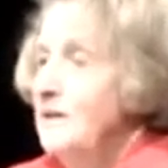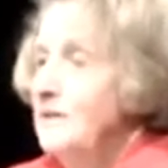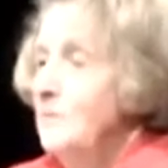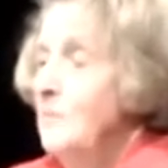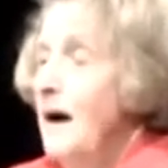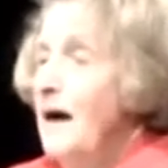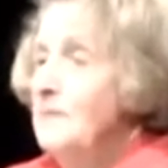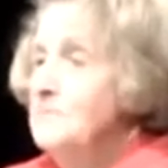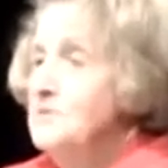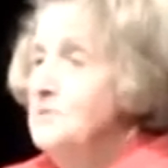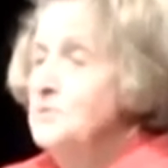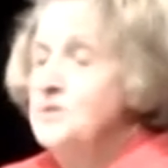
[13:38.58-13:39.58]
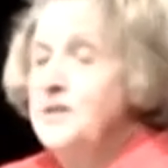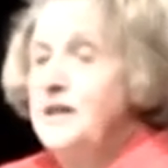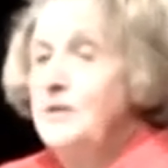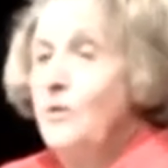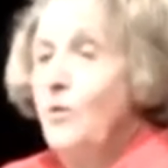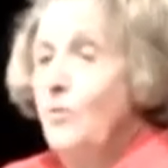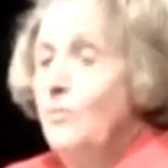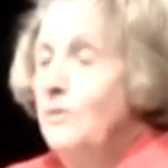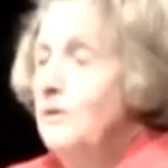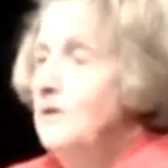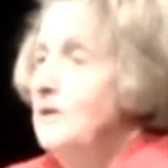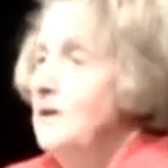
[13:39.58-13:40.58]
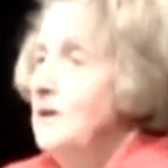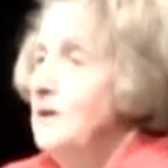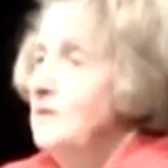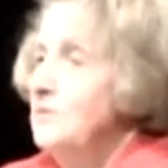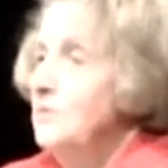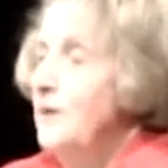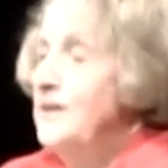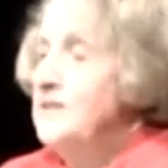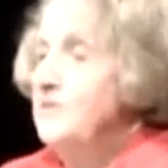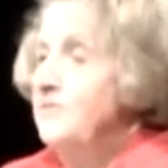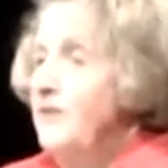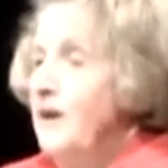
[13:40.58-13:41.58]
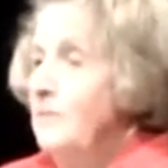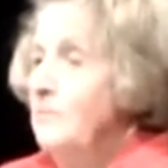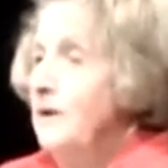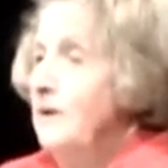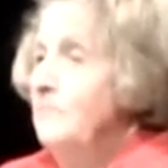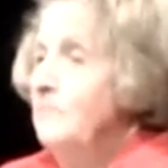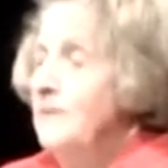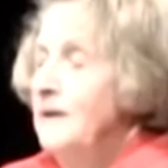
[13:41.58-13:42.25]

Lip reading: The moms who stayed home to raise a family,